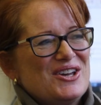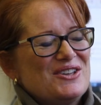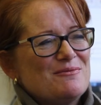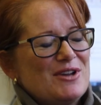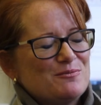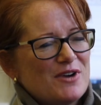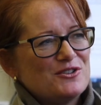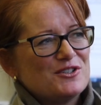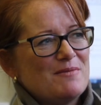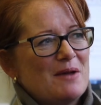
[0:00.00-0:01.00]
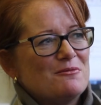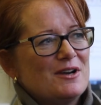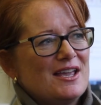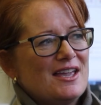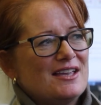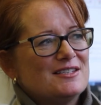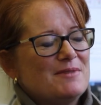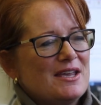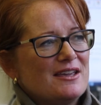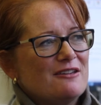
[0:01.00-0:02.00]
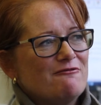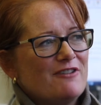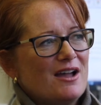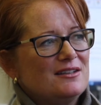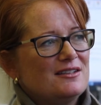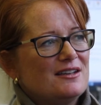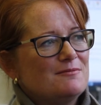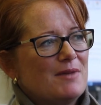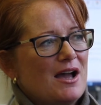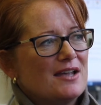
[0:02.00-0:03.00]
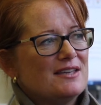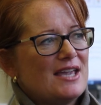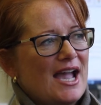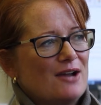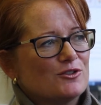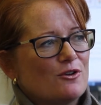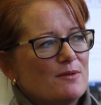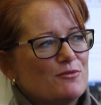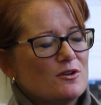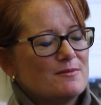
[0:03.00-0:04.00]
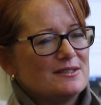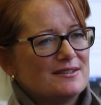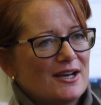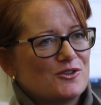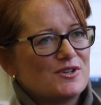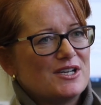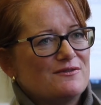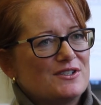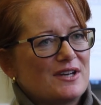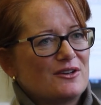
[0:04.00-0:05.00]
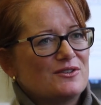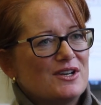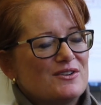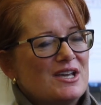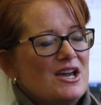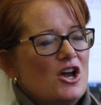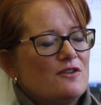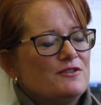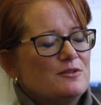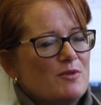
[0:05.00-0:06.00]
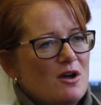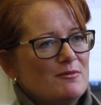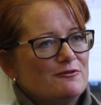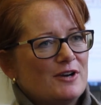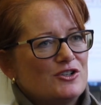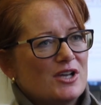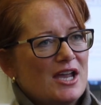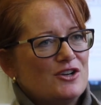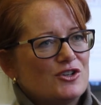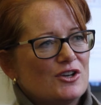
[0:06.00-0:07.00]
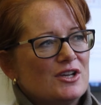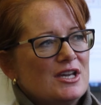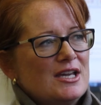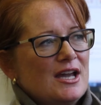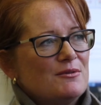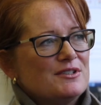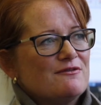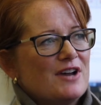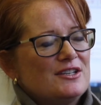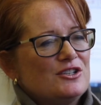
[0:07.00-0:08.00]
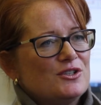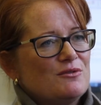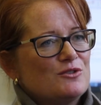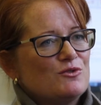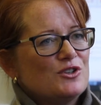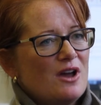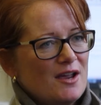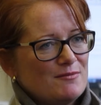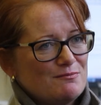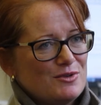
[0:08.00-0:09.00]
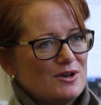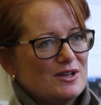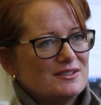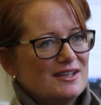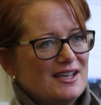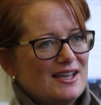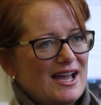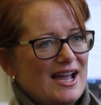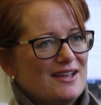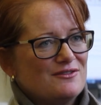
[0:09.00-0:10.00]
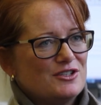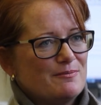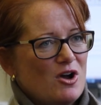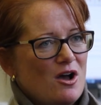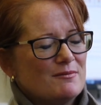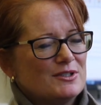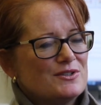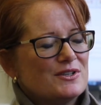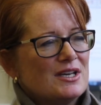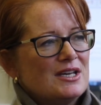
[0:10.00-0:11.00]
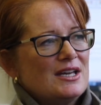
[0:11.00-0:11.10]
The most precious memory is being invited by the outgoing Permanent Secretary of the Department for Education. I was invited to his retirement party at the department.